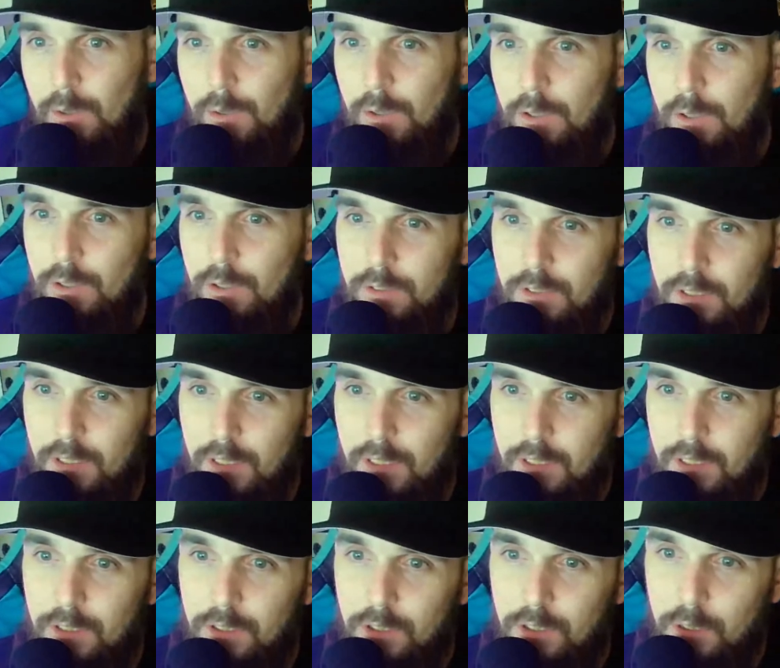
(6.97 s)
owners?
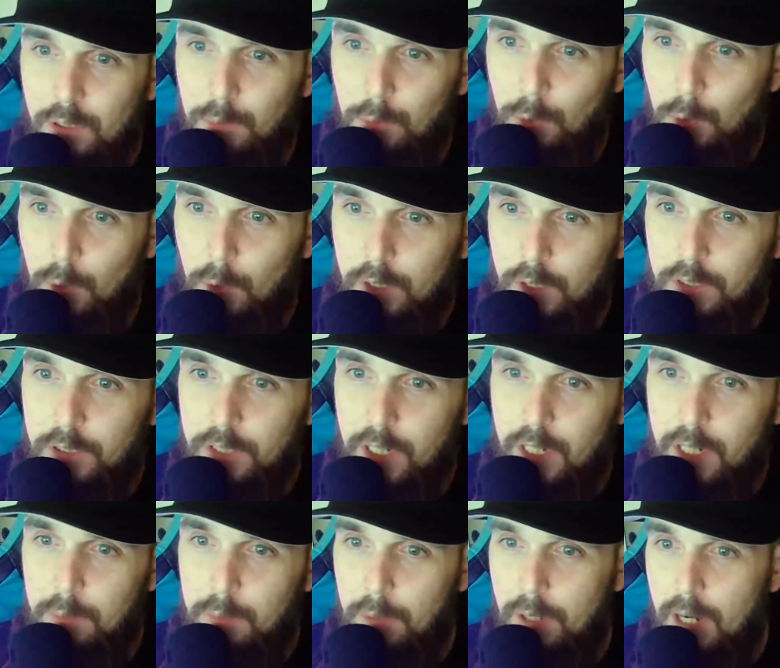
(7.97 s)
It is your boy,
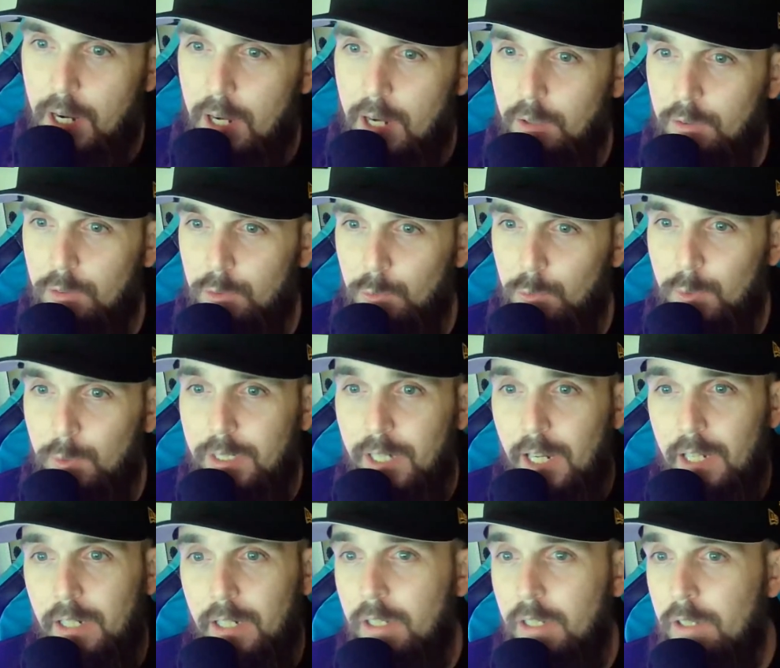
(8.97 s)
Jay Pounds. We
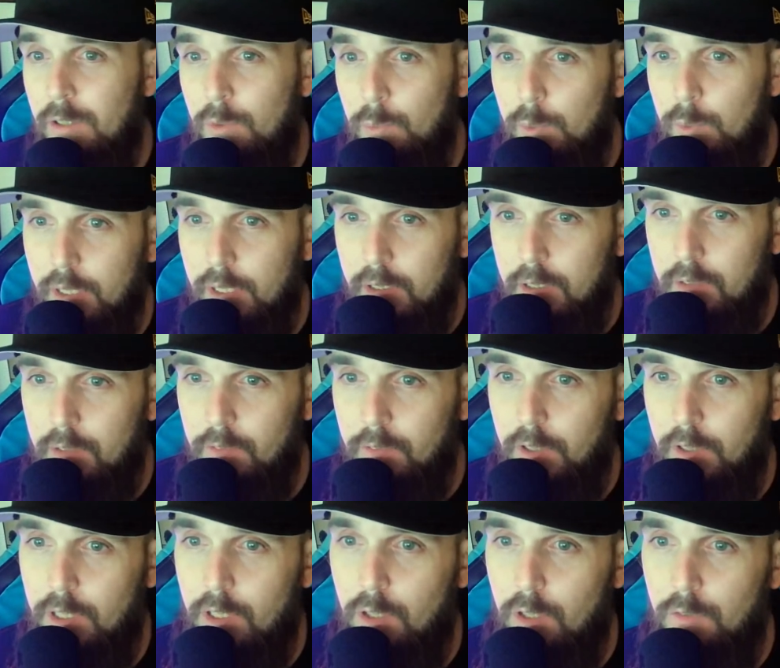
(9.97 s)
got another weekly
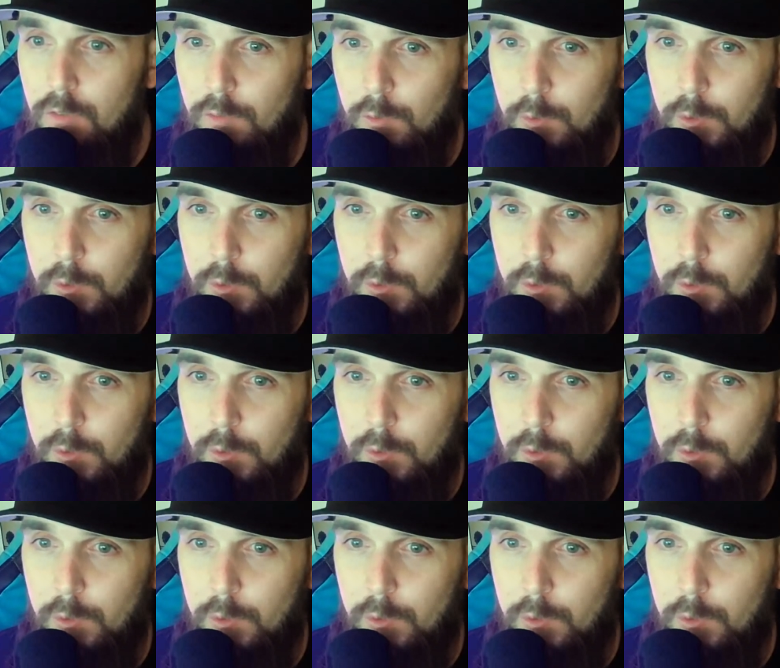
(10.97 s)
video